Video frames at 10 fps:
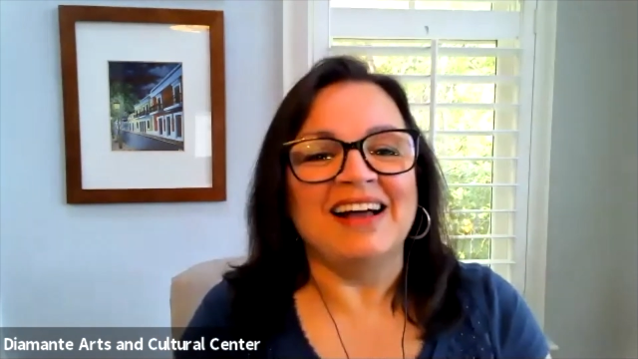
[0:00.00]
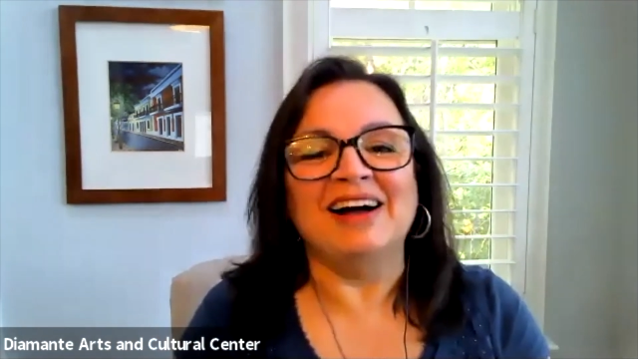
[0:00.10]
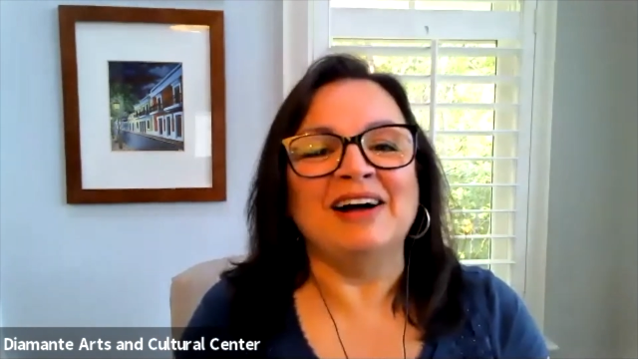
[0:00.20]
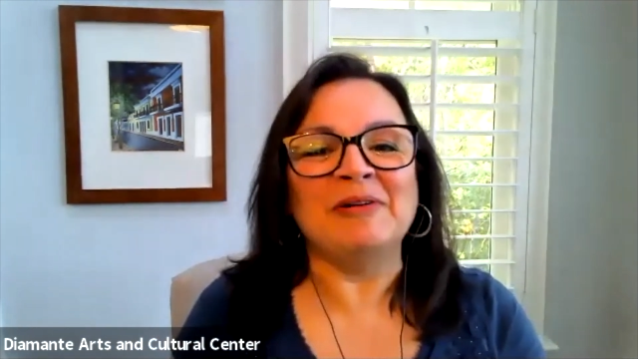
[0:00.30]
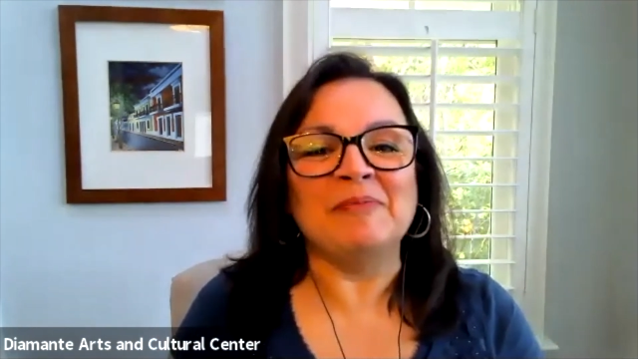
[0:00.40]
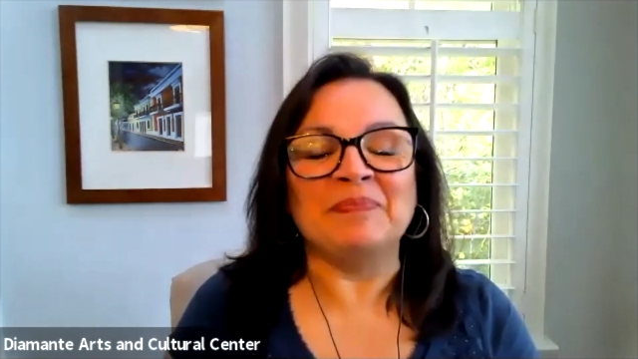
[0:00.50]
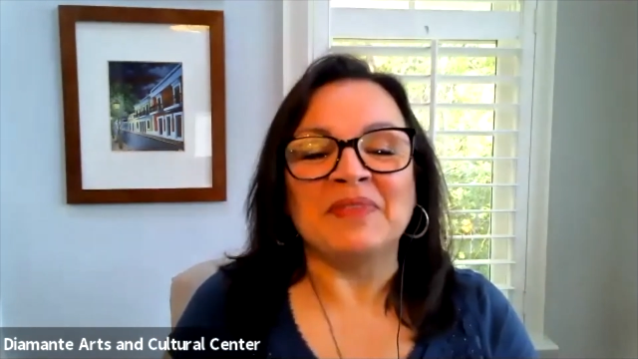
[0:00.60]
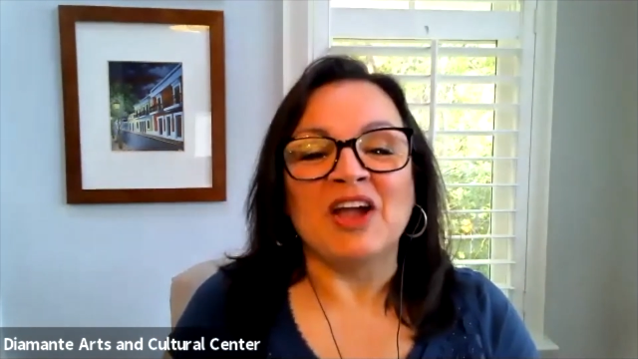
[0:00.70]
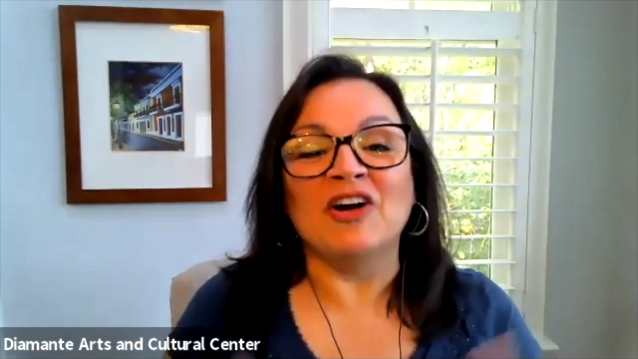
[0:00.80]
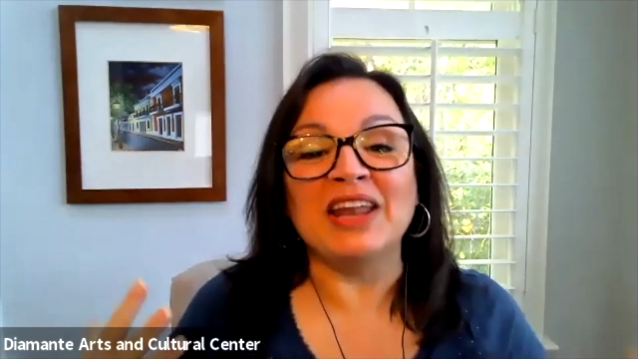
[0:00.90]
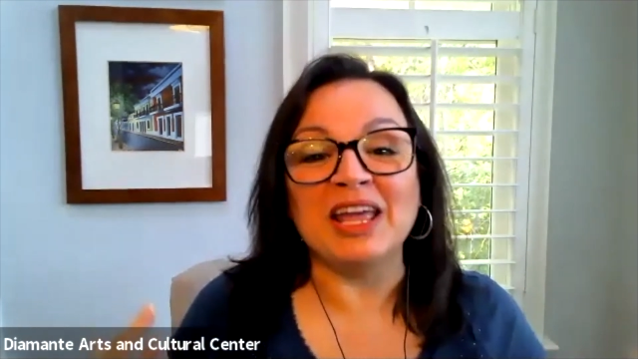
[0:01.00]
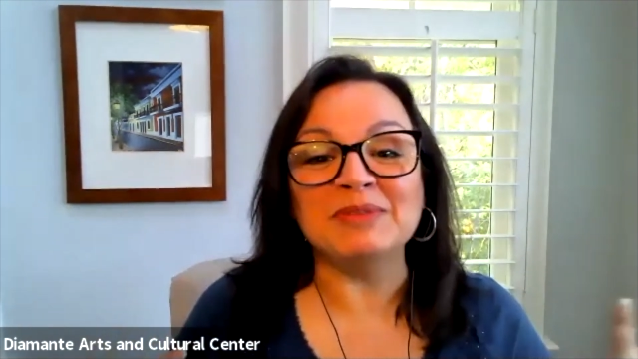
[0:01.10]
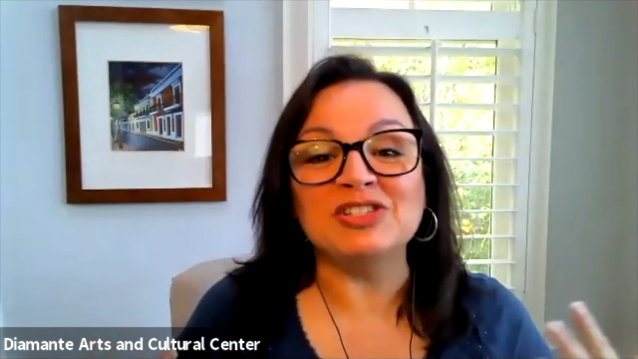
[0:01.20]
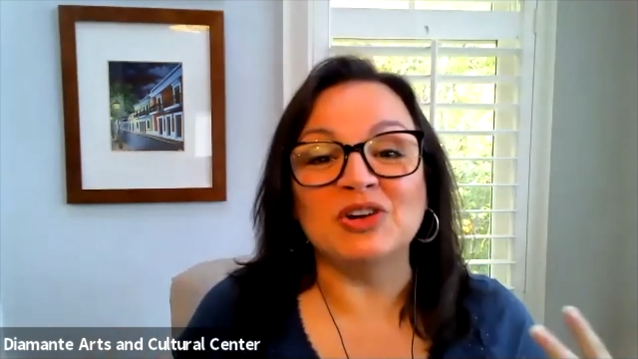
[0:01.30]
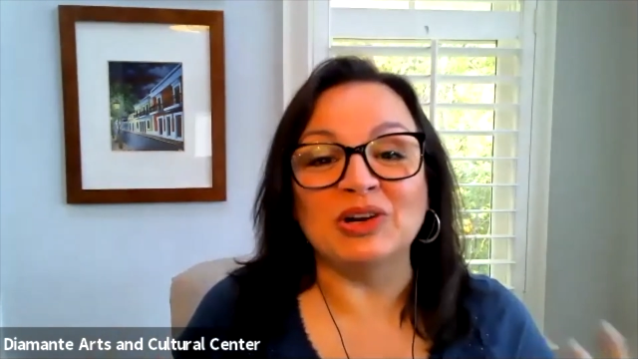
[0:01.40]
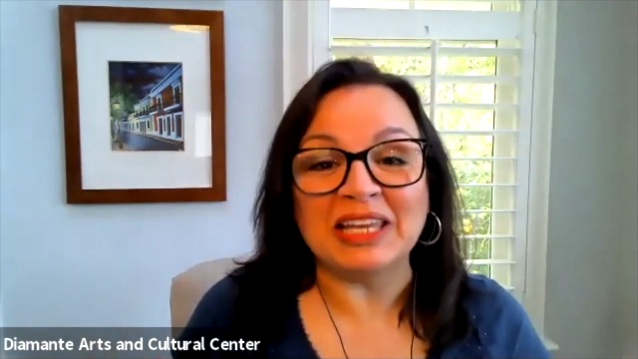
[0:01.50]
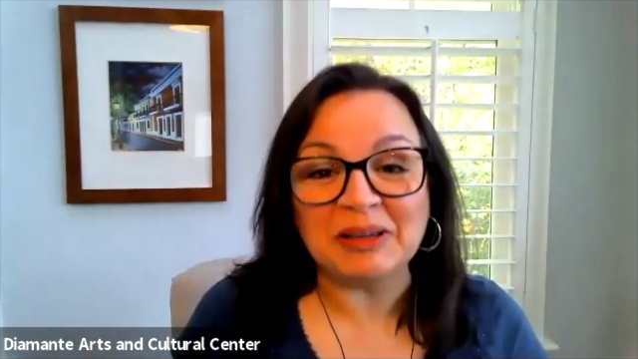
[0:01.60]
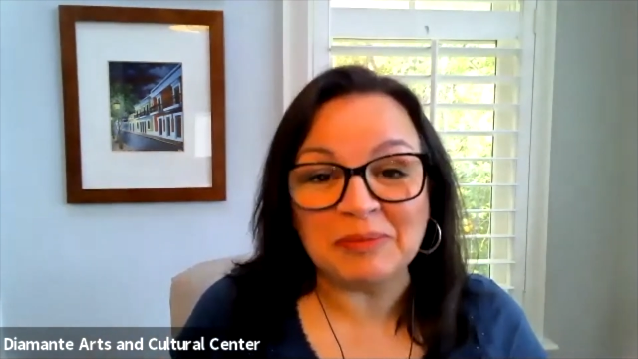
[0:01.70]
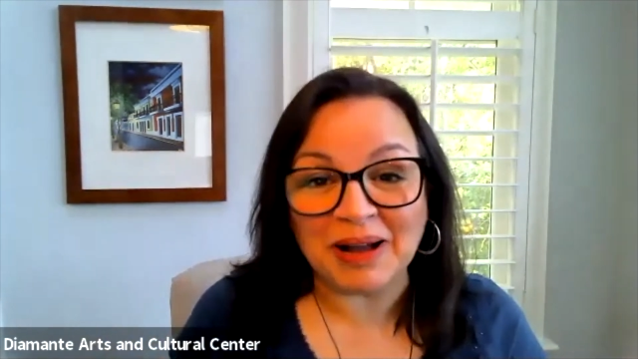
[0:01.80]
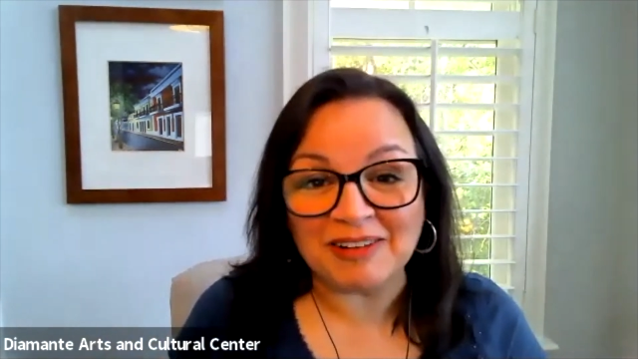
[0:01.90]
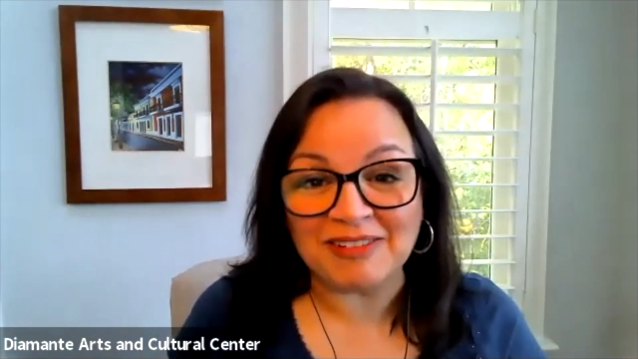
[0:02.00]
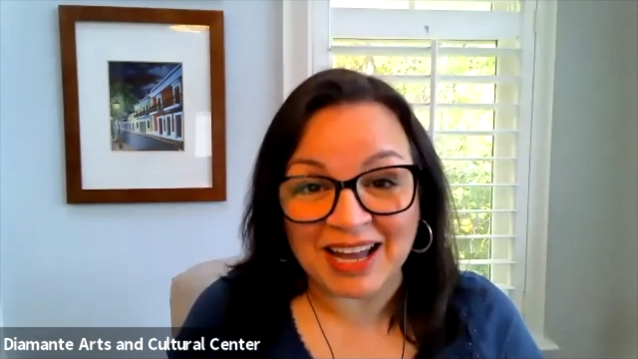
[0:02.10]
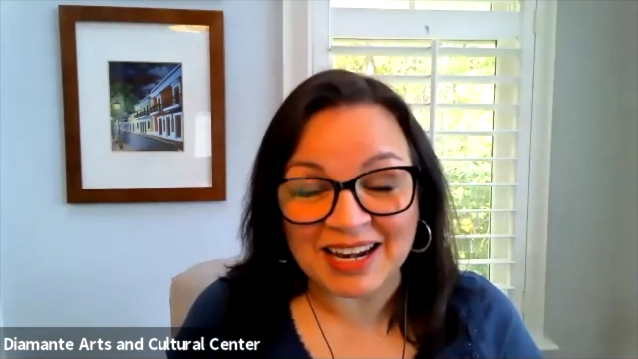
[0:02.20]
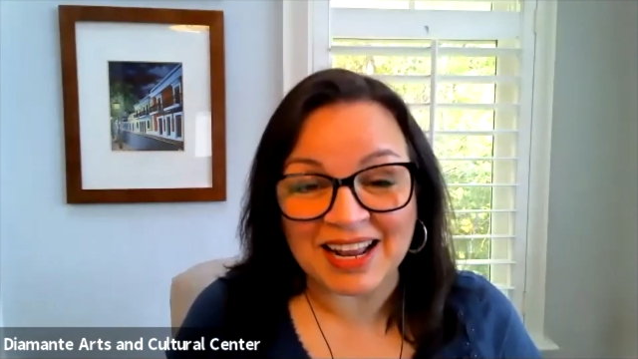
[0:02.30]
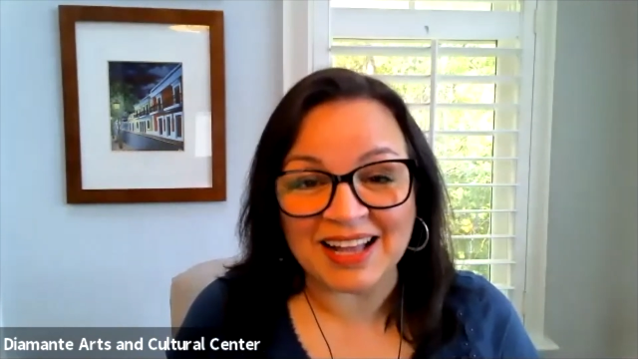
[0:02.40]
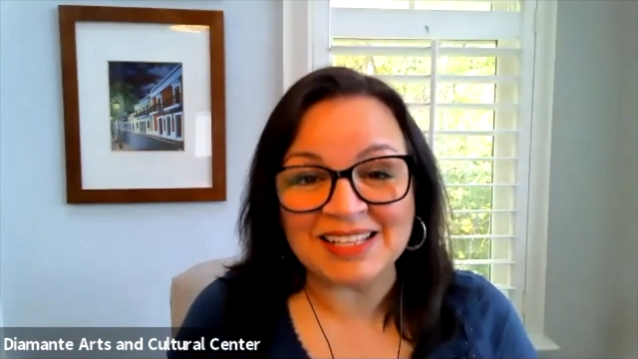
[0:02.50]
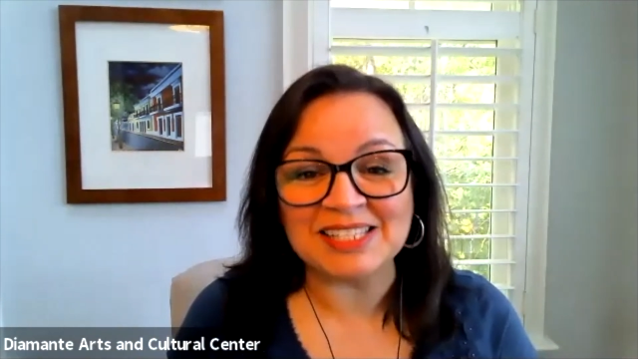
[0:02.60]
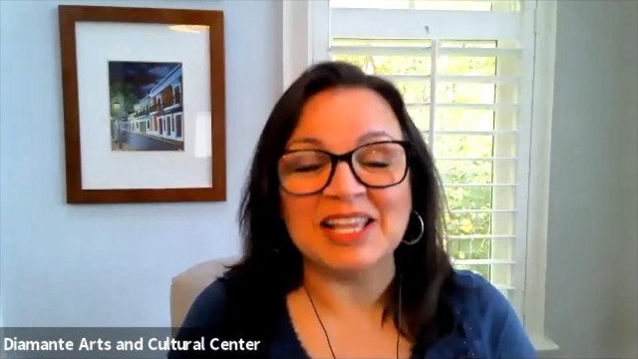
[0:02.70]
Her name is Yholima Vargas.